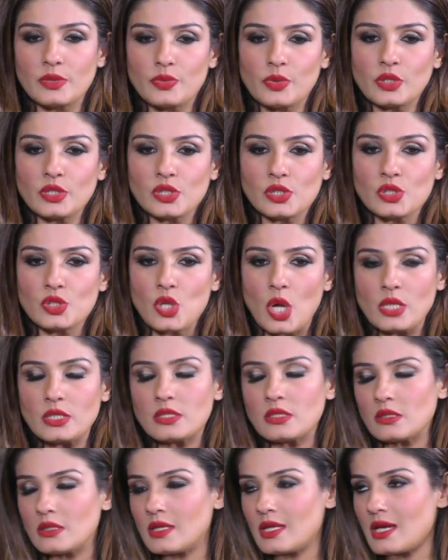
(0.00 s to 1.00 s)
was not
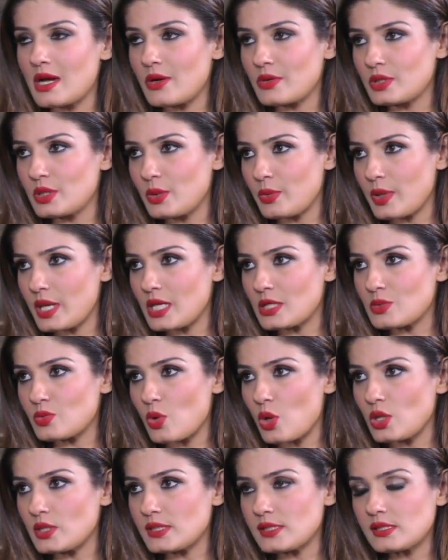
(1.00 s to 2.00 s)
turning out the way it
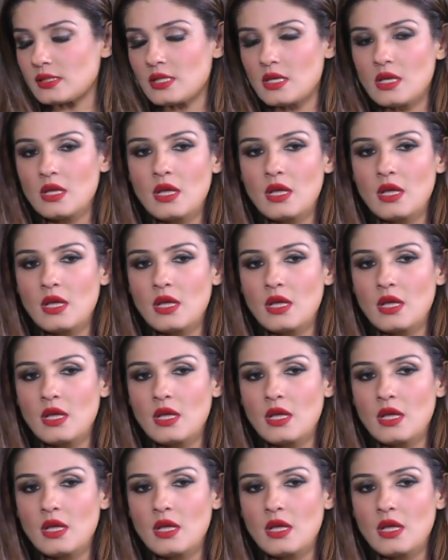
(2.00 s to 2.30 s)
was.